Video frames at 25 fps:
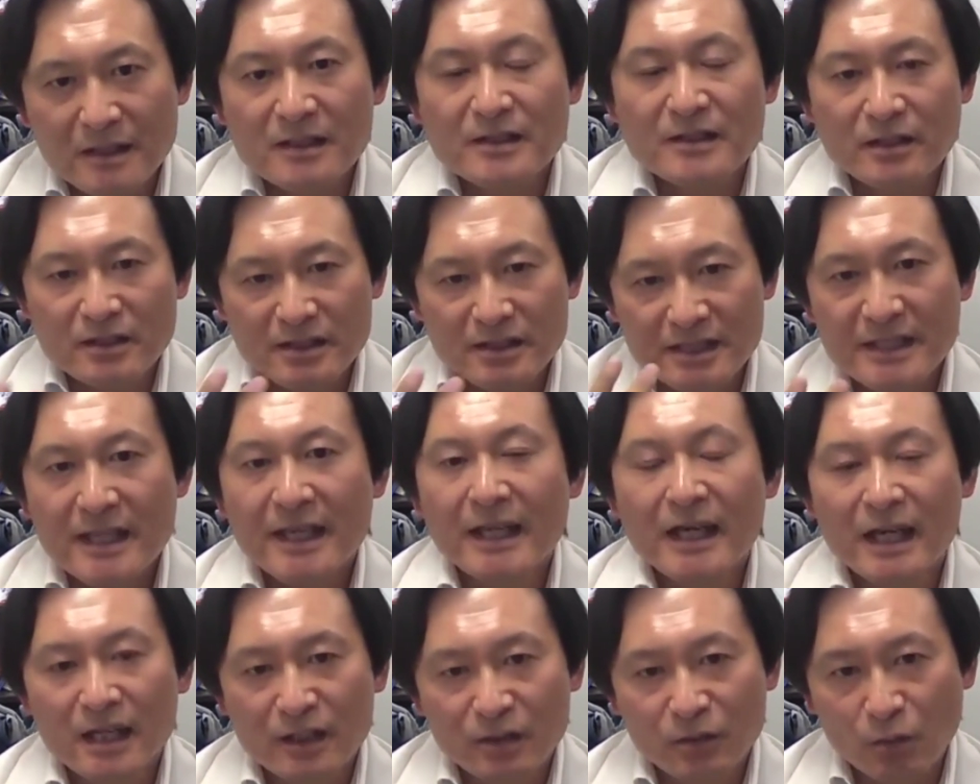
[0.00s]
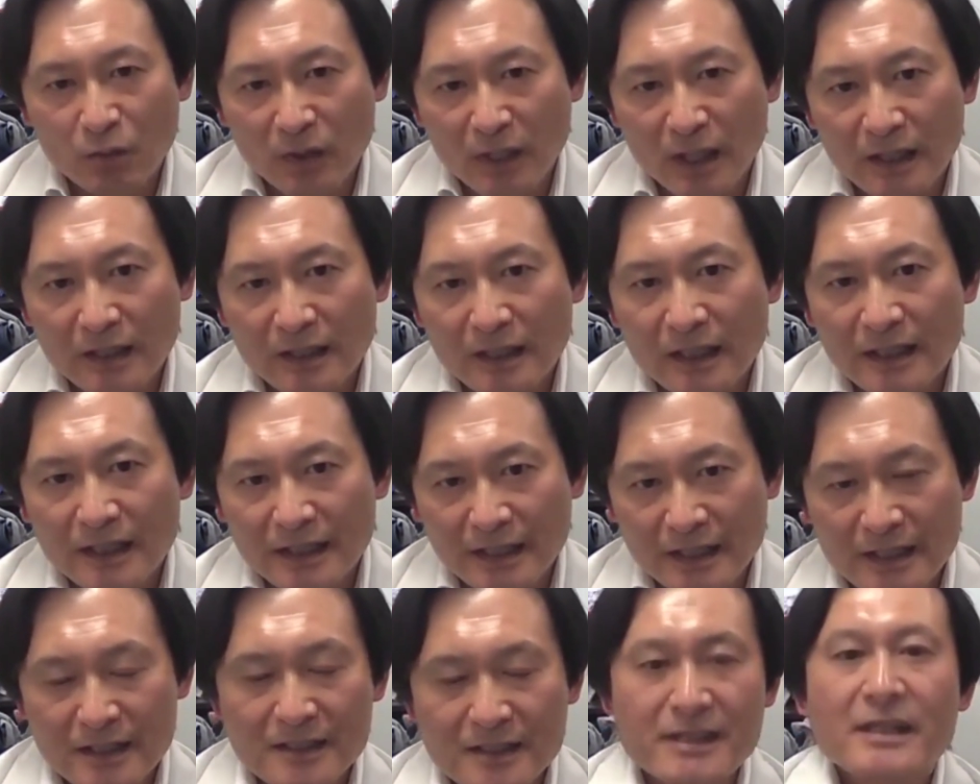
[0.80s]
The second one
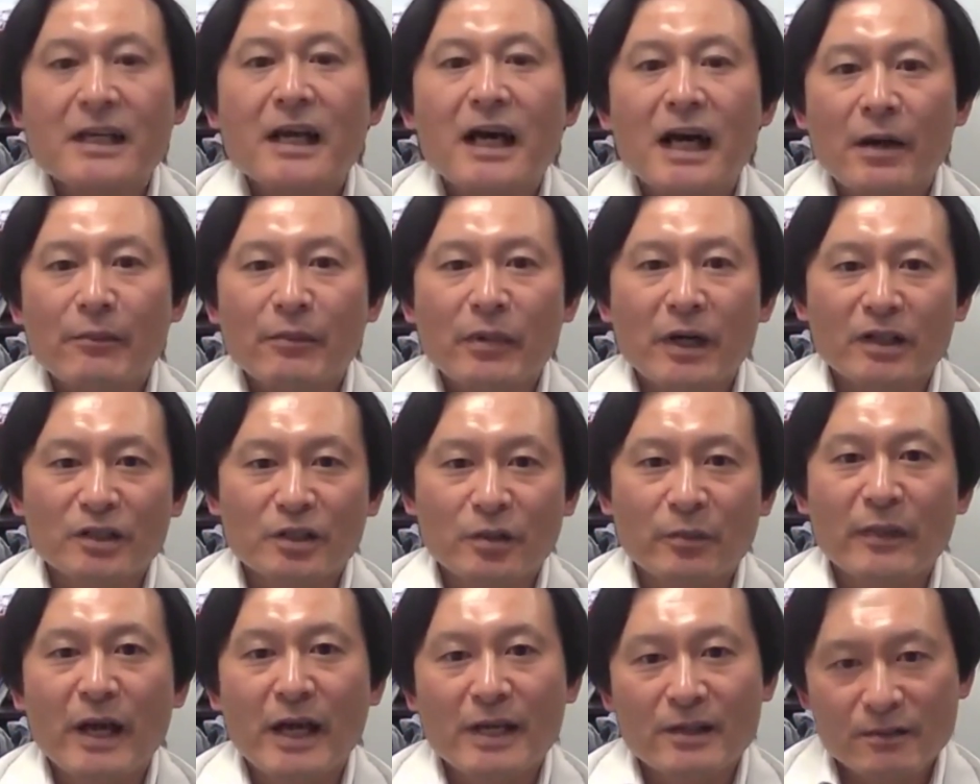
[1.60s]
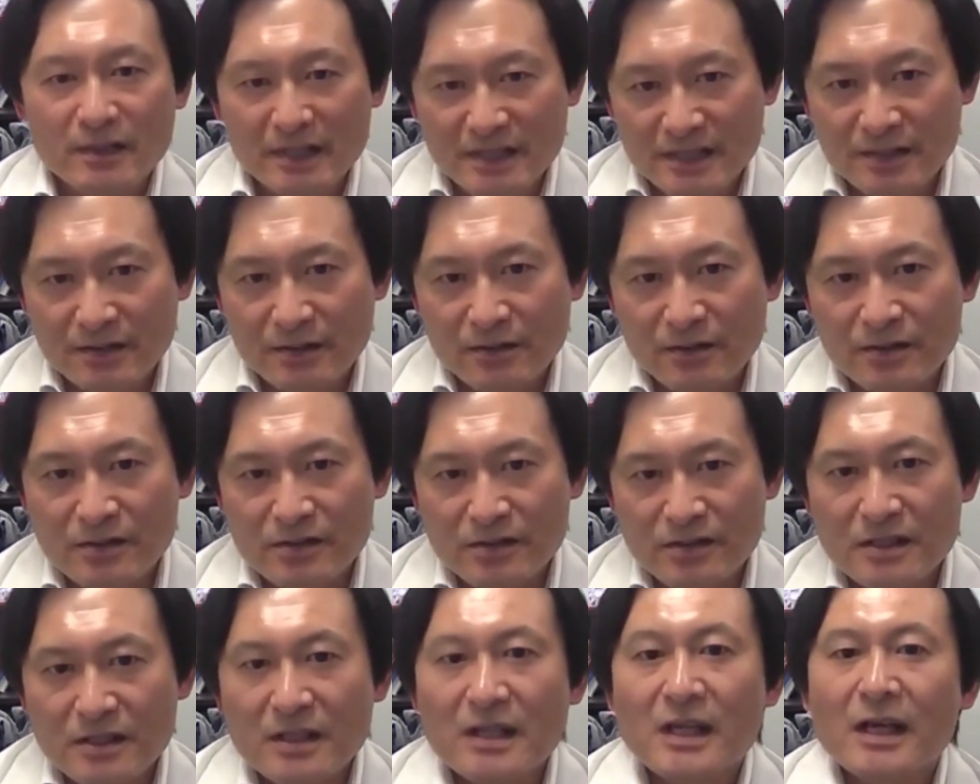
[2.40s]
is about my
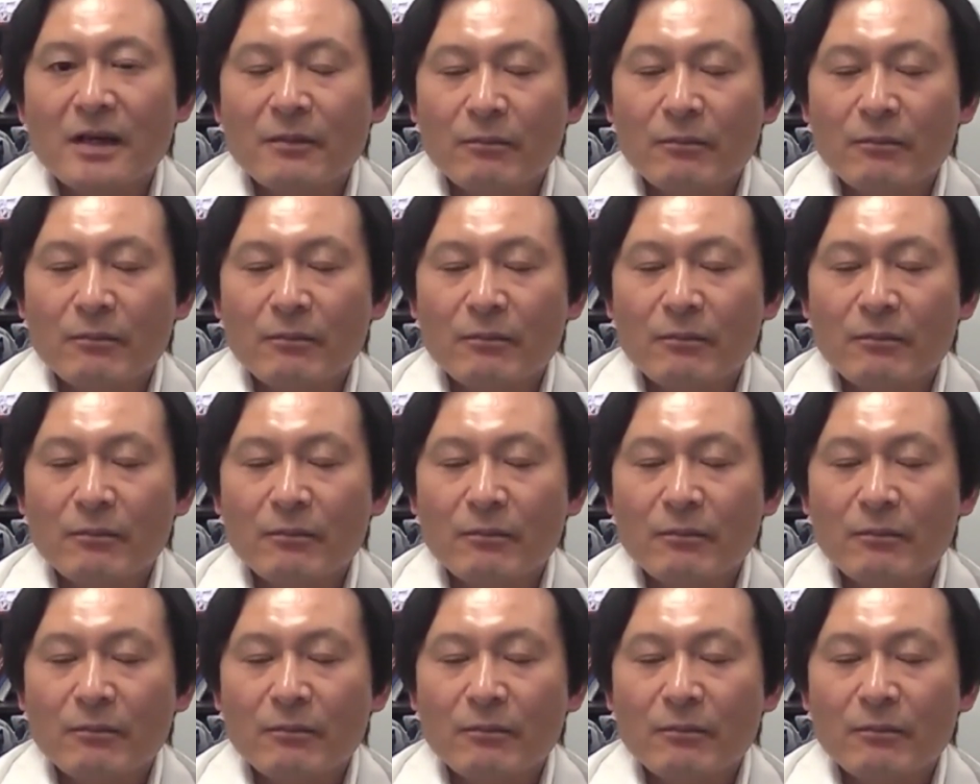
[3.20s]
research.